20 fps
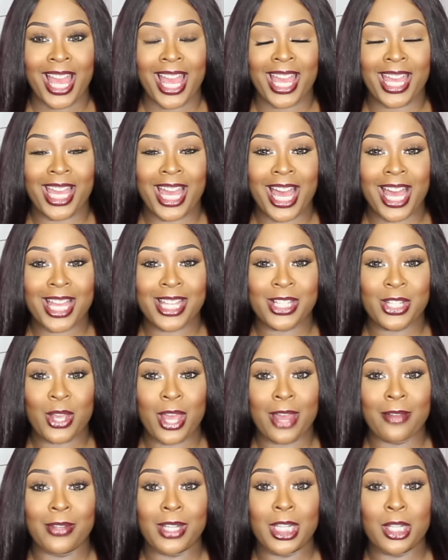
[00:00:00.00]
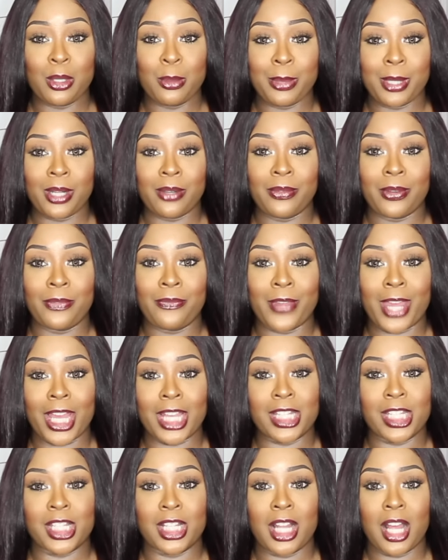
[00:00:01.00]
Hey guys, so I have a little bit of a
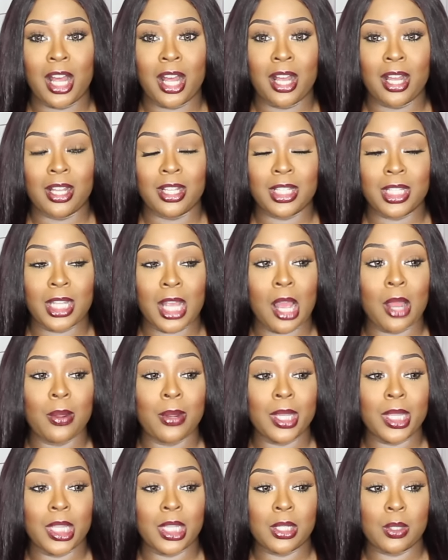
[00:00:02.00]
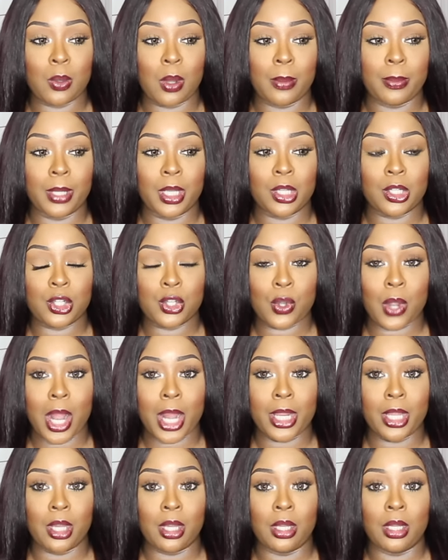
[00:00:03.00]
fashion haul. Sorry this won't be a
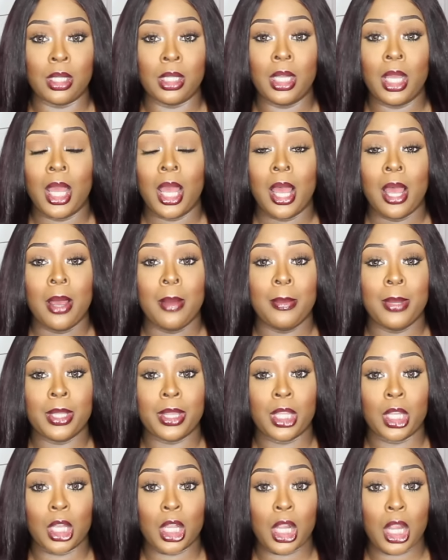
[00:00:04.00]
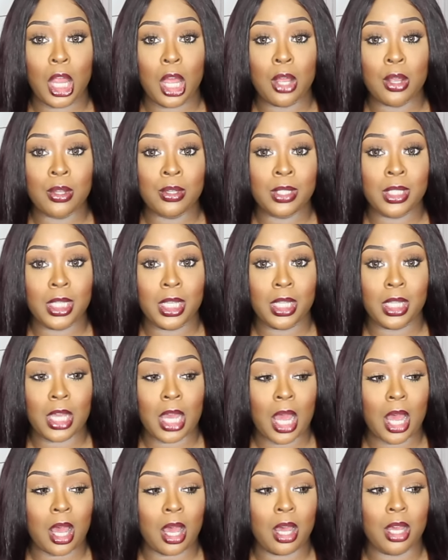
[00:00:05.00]
try on, but the clothes in
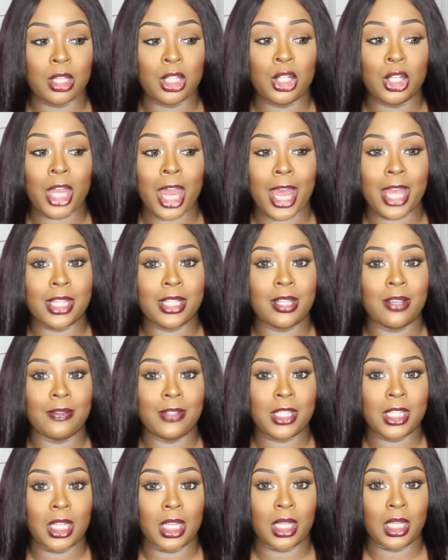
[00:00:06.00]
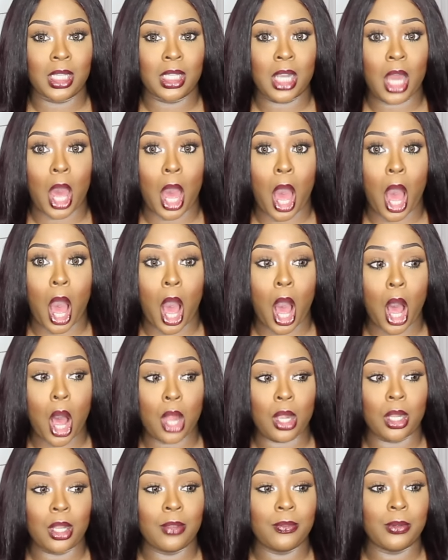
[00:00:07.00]
the haul, you guys have seen
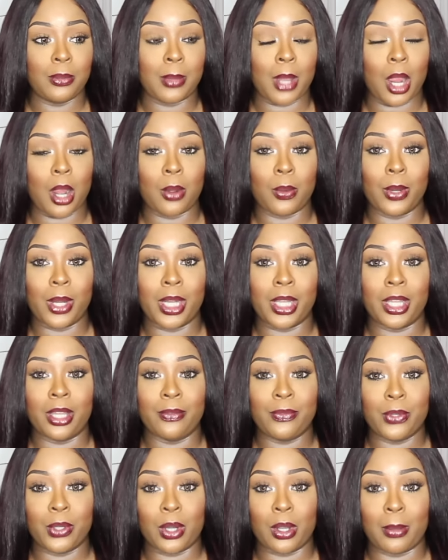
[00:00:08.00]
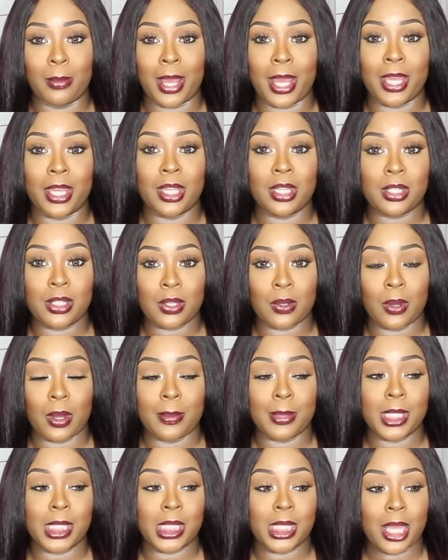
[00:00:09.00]
all of them already. If you're on my
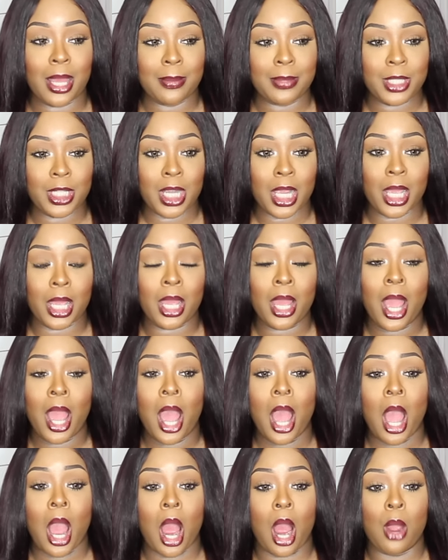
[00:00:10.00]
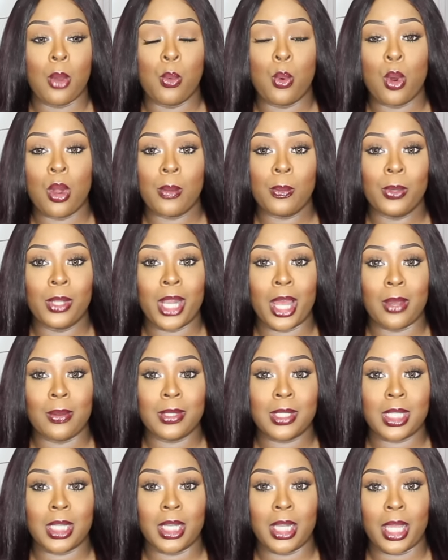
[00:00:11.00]
Instagram and Snapchat, I wore them when I
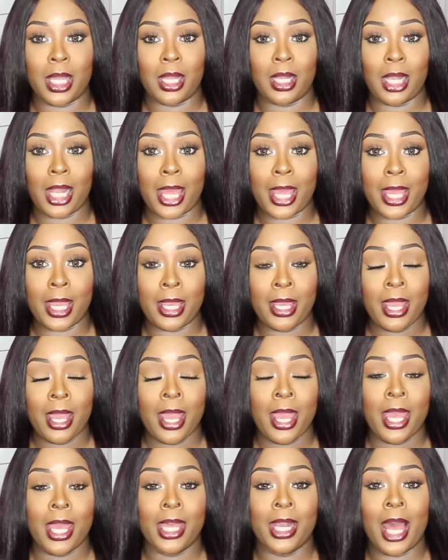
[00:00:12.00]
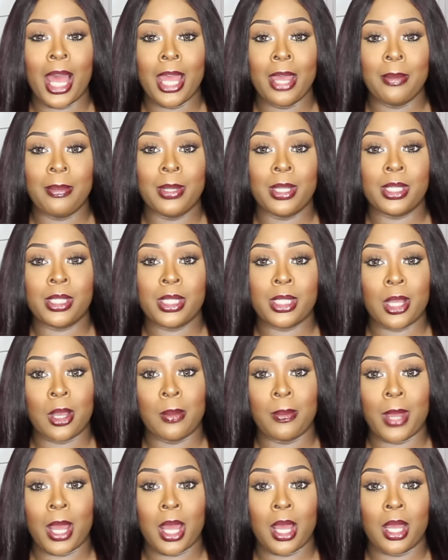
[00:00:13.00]
was in LA, and I have been
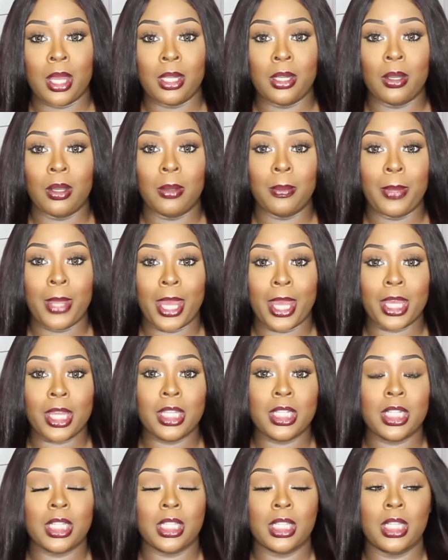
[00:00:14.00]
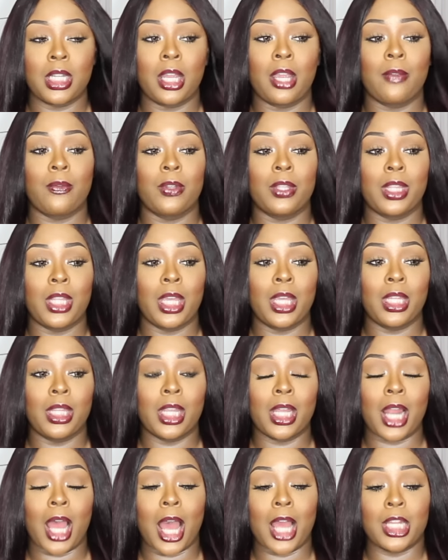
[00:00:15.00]
so behind on packages and everything
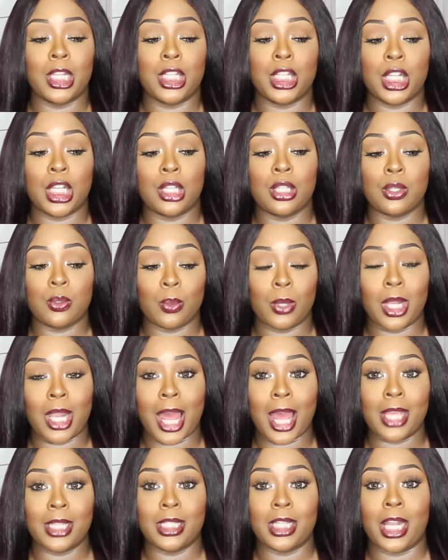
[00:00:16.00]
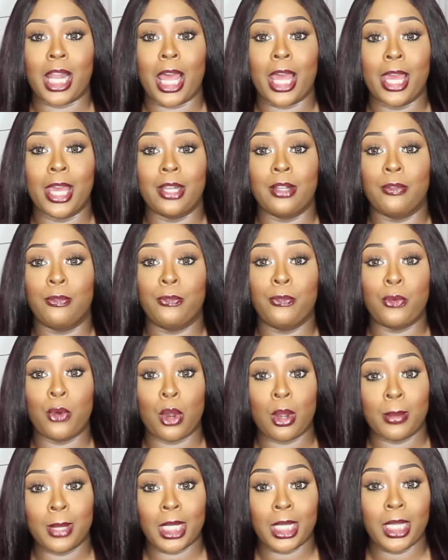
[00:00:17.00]
that I just realized that I hadn't
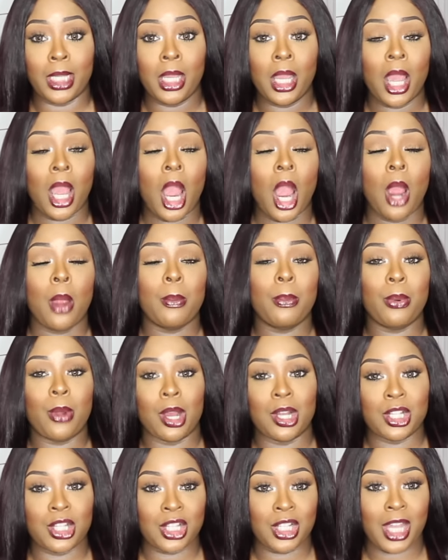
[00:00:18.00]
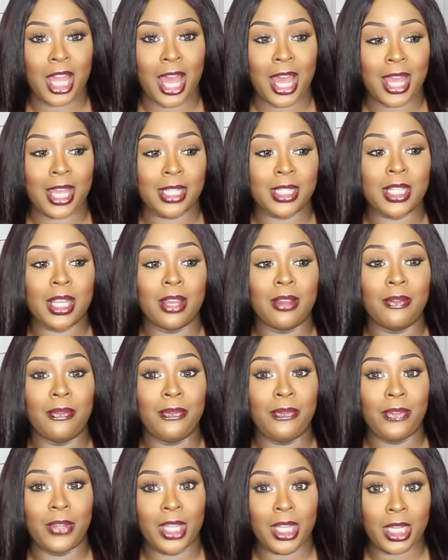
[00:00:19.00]
formally brought you guys a
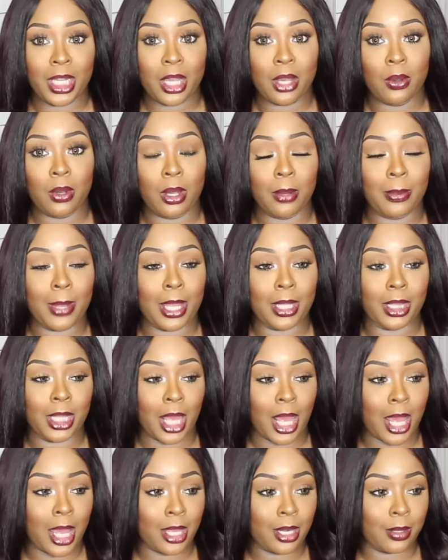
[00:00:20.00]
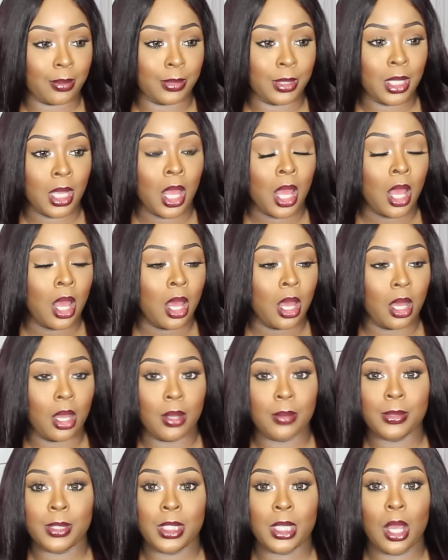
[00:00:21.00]
video about the items.
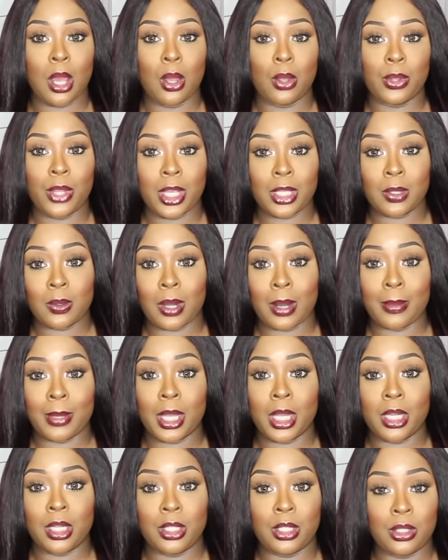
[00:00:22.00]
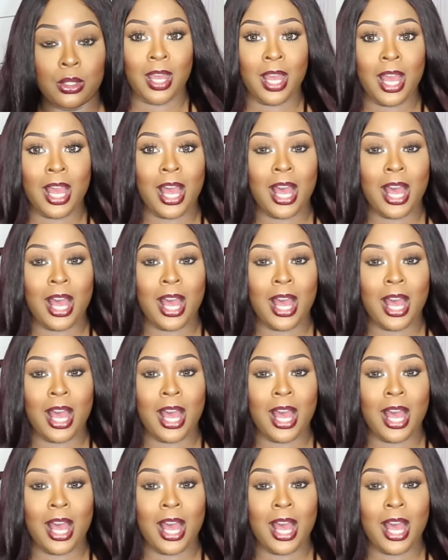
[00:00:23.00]
So that's what I'm gonna do.